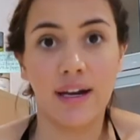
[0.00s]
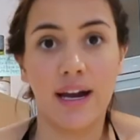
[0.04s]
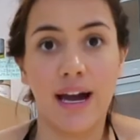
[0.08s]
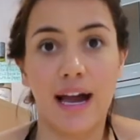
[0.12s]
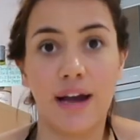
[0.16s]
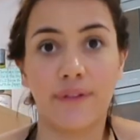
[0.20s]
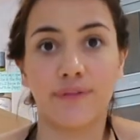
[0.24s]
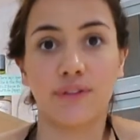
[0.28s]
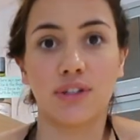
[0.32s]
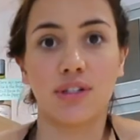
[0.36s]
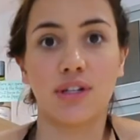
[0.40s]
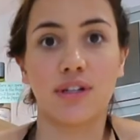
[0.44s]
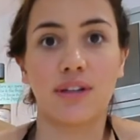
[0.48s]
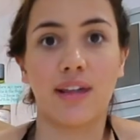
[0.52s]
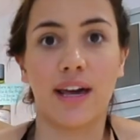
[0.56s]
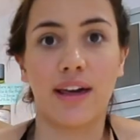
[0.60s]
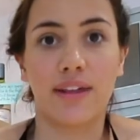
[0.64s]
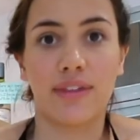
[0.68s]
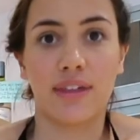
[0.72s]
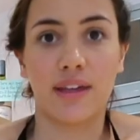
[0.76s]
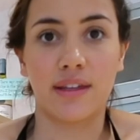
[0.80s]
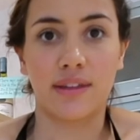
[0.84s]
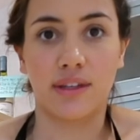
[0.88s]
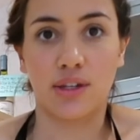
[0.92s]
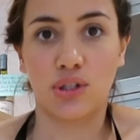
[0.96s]
I have to do that
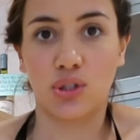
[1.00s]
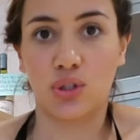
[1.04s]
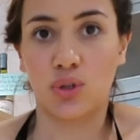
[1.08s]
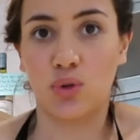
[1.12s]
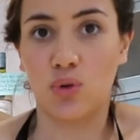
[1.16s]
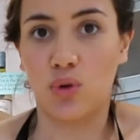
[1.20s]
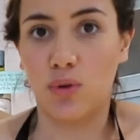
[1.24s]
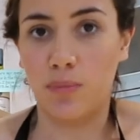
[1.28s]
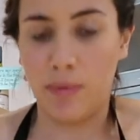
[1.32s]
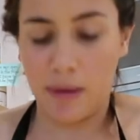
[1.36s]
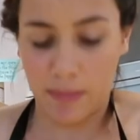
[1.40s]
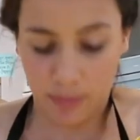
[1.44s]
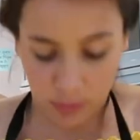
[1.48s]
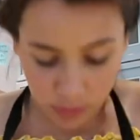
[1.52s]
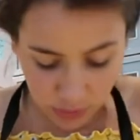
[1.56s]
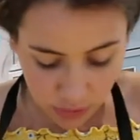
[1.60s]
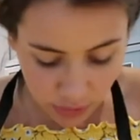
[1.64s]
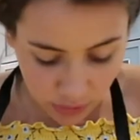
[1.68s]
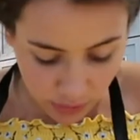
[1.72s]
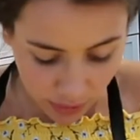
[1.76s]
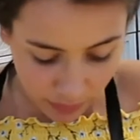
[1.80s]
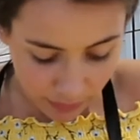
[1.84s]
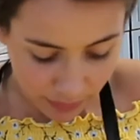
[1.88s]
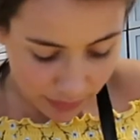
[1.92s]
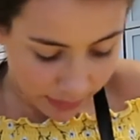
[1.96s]
thing that short people
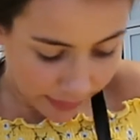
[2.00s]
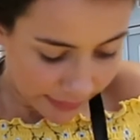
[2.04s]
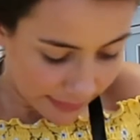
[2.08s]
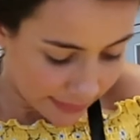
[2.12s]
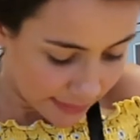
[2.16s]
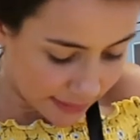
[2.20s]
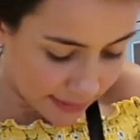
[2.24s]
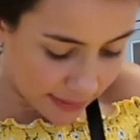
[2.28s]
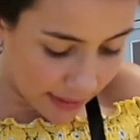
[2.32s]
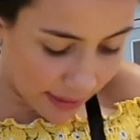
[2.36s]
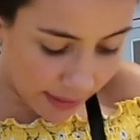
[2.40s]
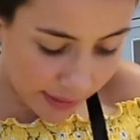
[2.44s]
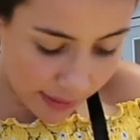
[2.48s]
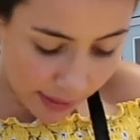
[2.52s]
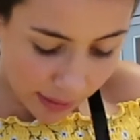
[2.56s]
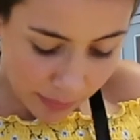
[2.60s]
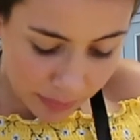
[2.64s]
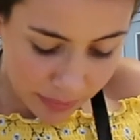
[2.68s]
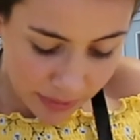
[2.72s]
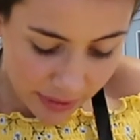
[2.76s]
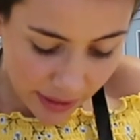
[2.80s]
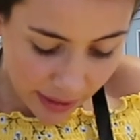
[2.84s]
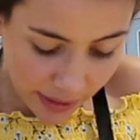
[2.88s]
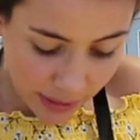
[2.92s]
do though and like tuck up the